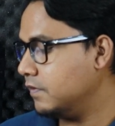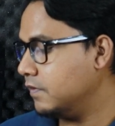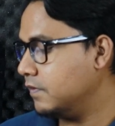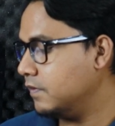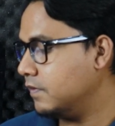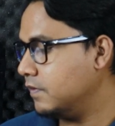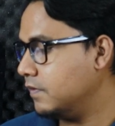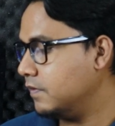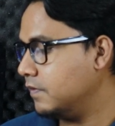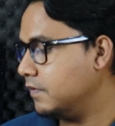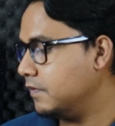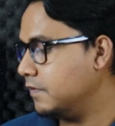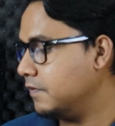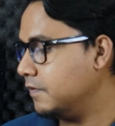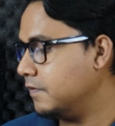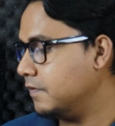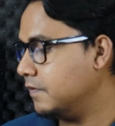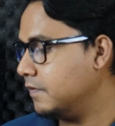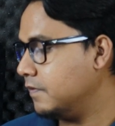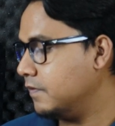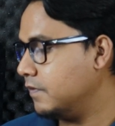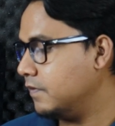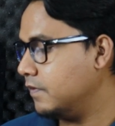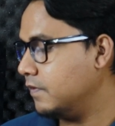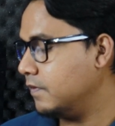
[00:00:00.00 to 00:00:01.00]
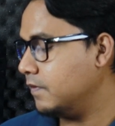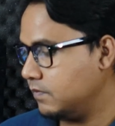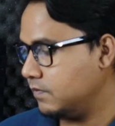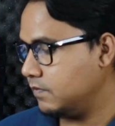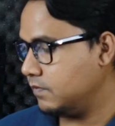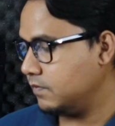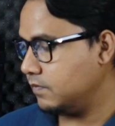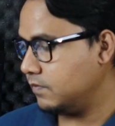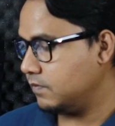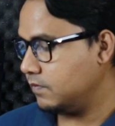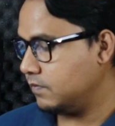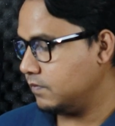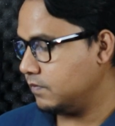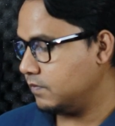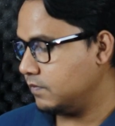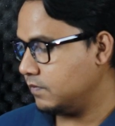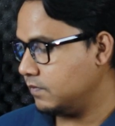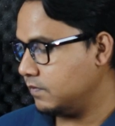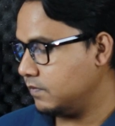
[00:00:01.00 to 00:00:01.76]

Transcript: (silence)